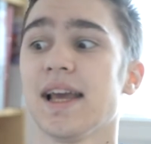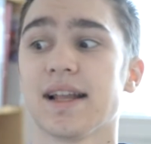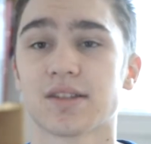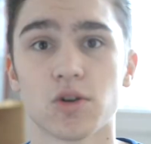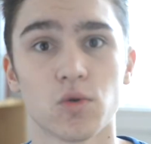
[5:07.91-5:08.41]

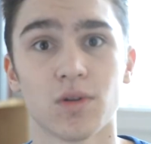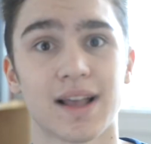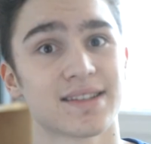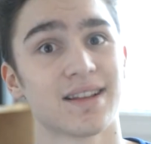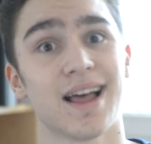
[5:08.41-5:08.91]
It's cool
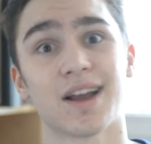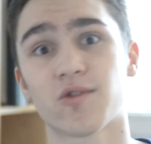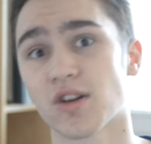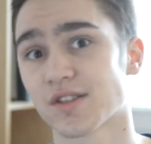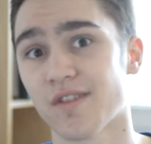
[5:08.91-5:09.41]
SLI
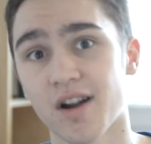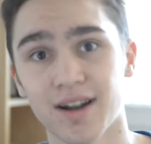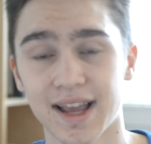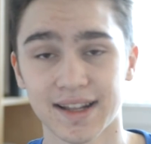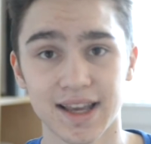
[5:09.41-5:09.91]
Crossfire
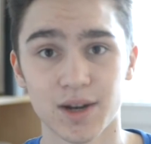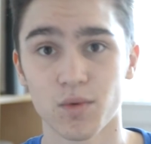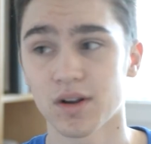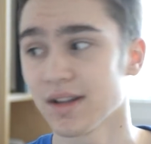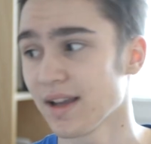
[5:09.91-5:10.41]
like the other
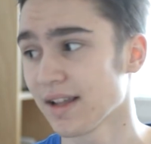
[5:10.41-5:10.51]
one.